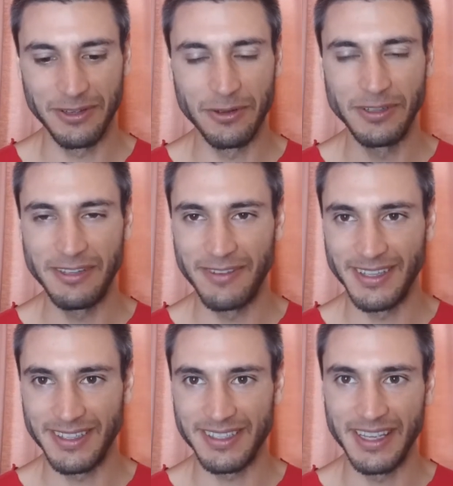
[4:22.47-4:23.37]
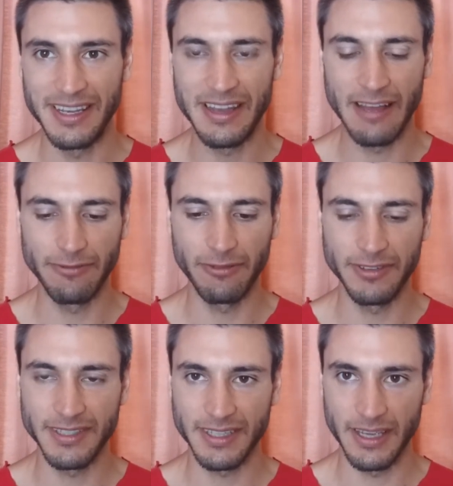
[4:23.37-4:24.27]
cultivated enough of
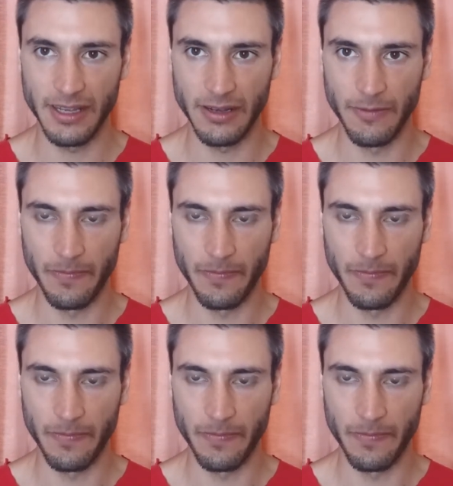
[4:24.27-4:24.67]
a skill,